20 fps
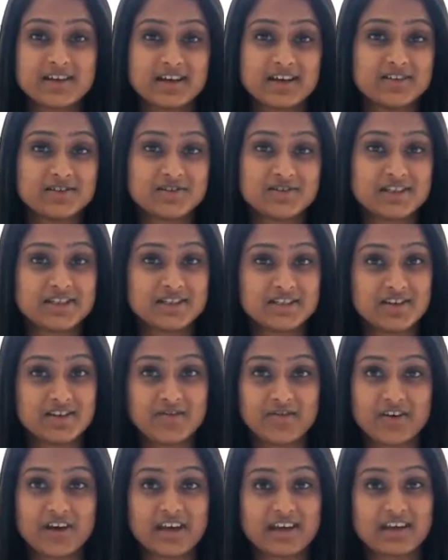countries
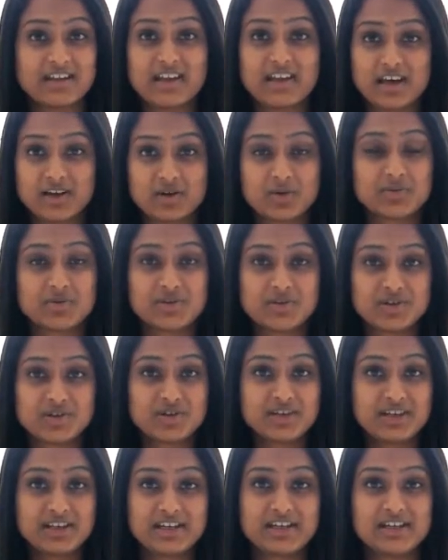if I get that
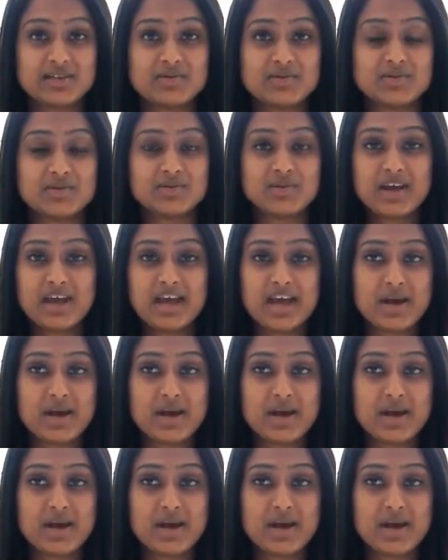opportunity to.